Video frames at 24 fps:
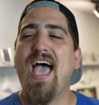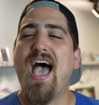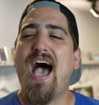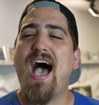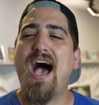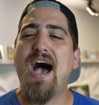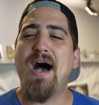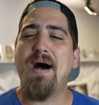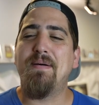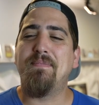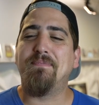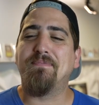
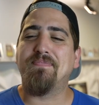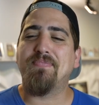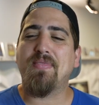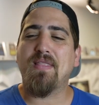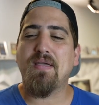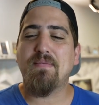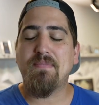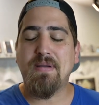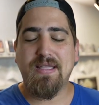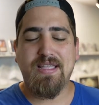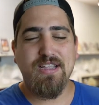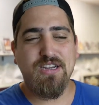
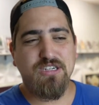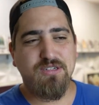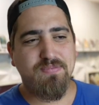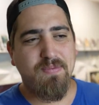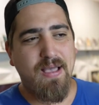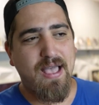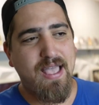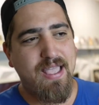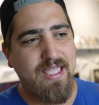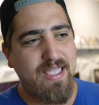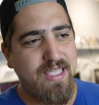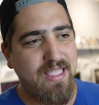But here's
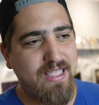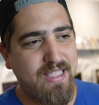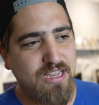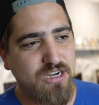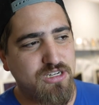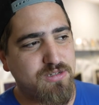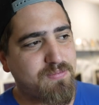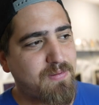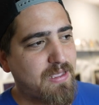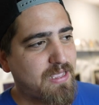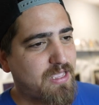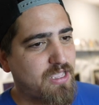
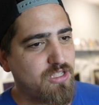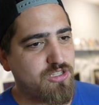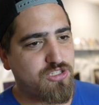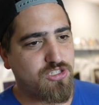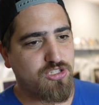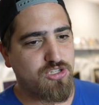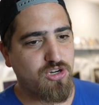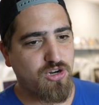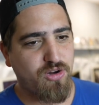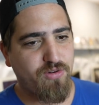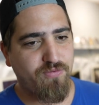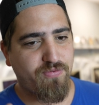my
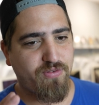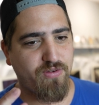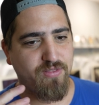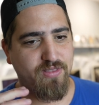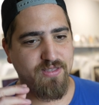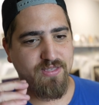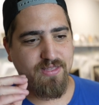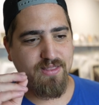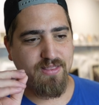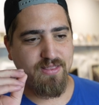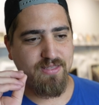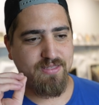concern for
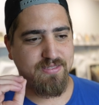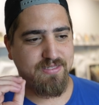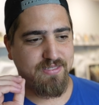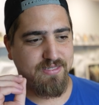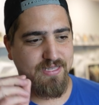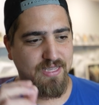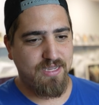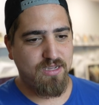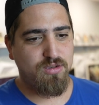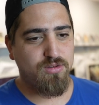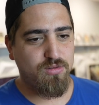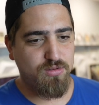the
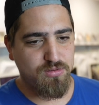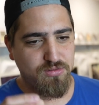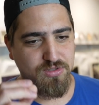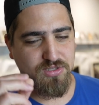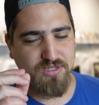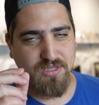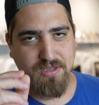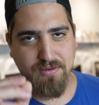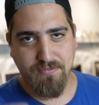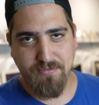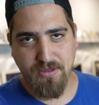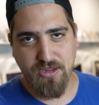singles
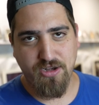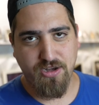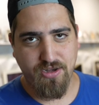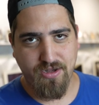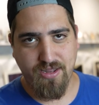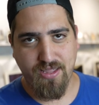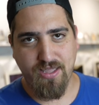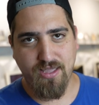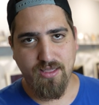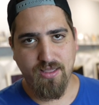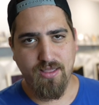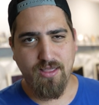
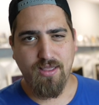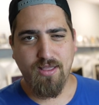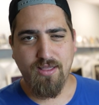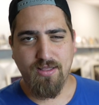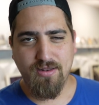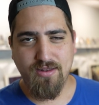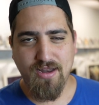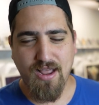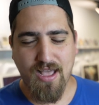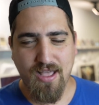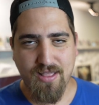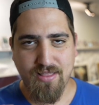community,
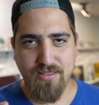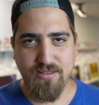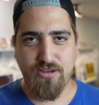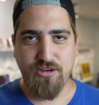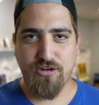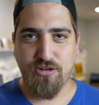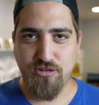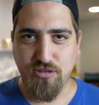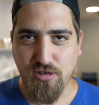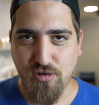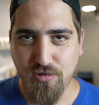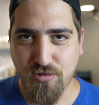not
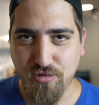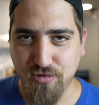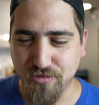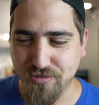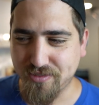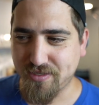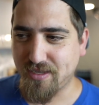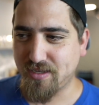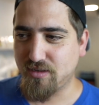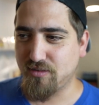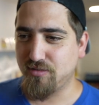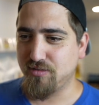your local
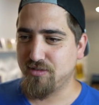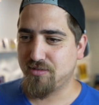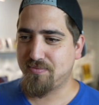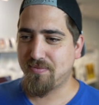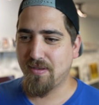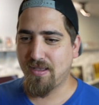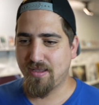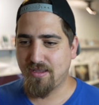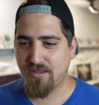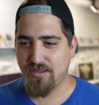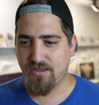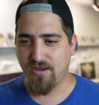singles,
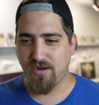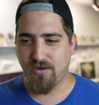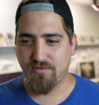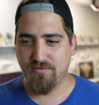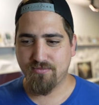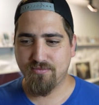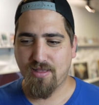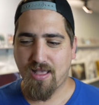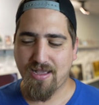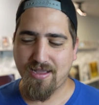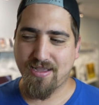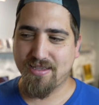but, you know,
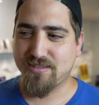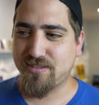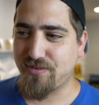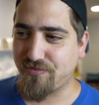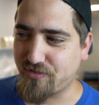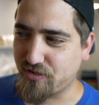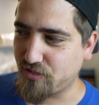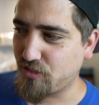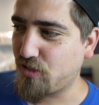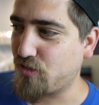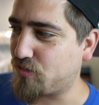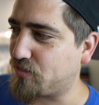I guess if
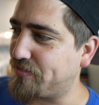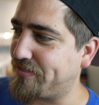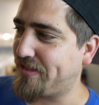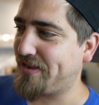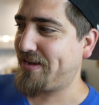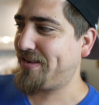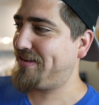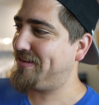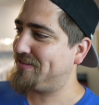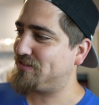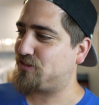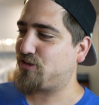you're local, then
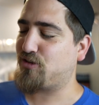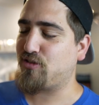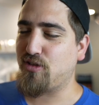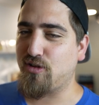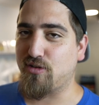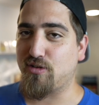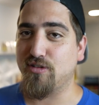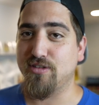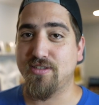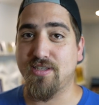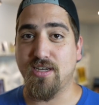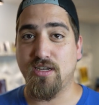it is your
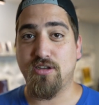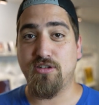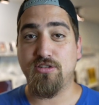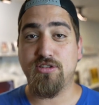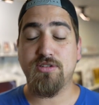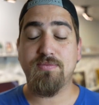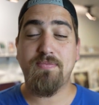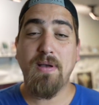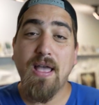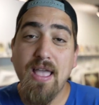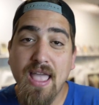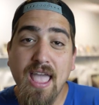local singles.
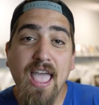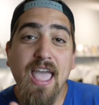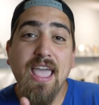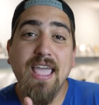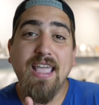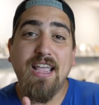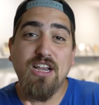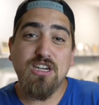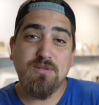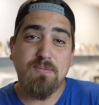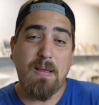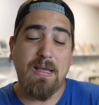But
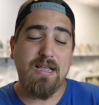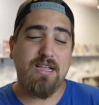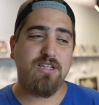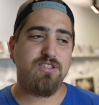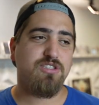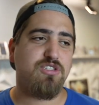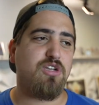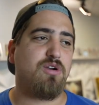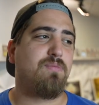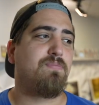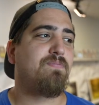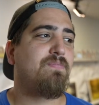here's my
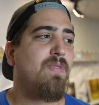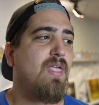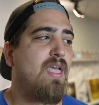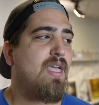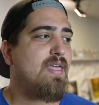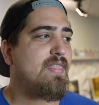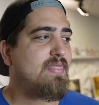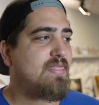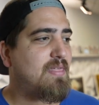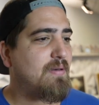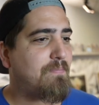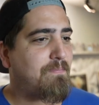concern.
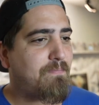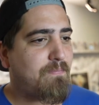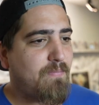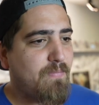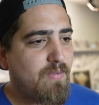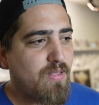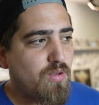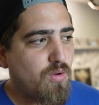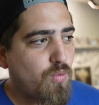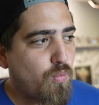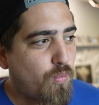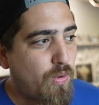The
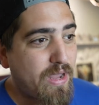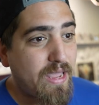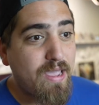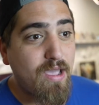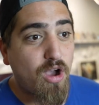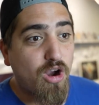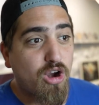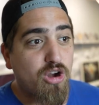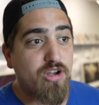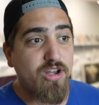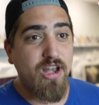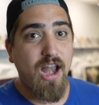we
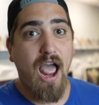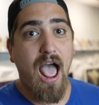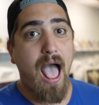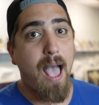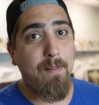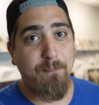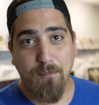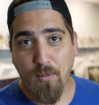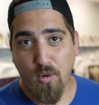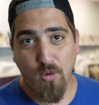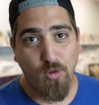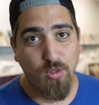are
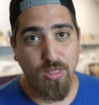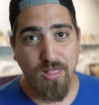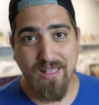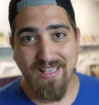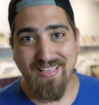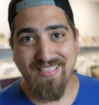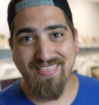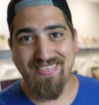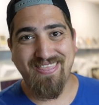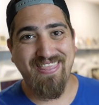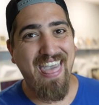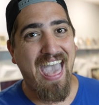not
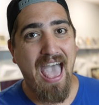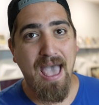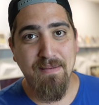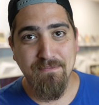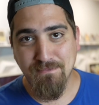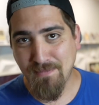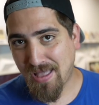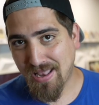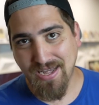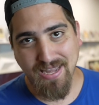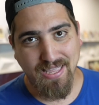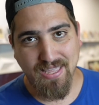pulling that
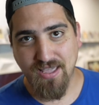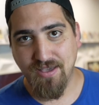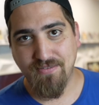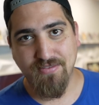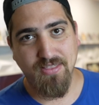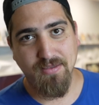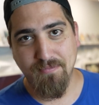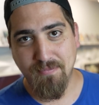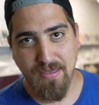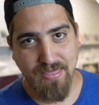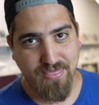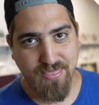many of
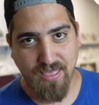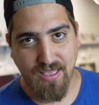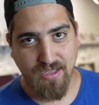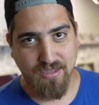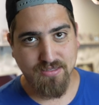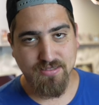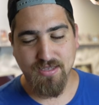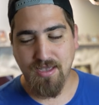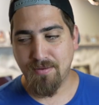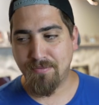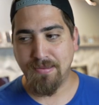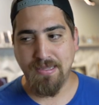the
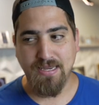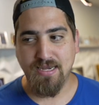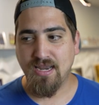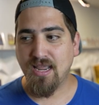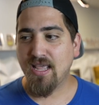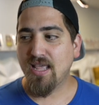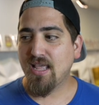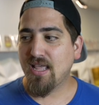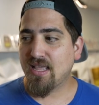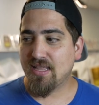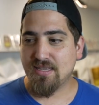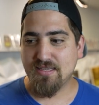mythics. I mean,
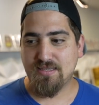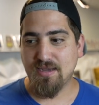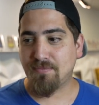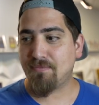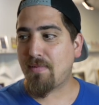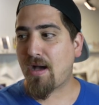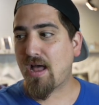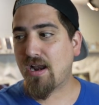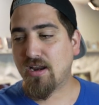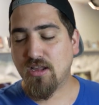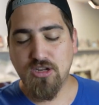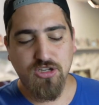
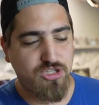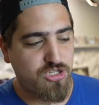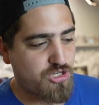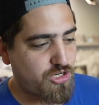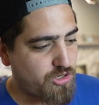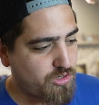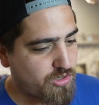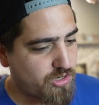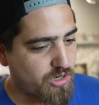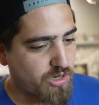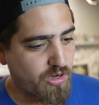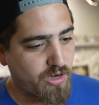Demonic
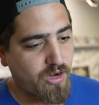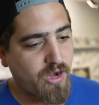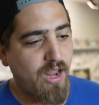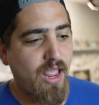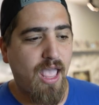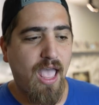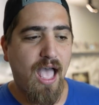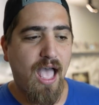Tutor,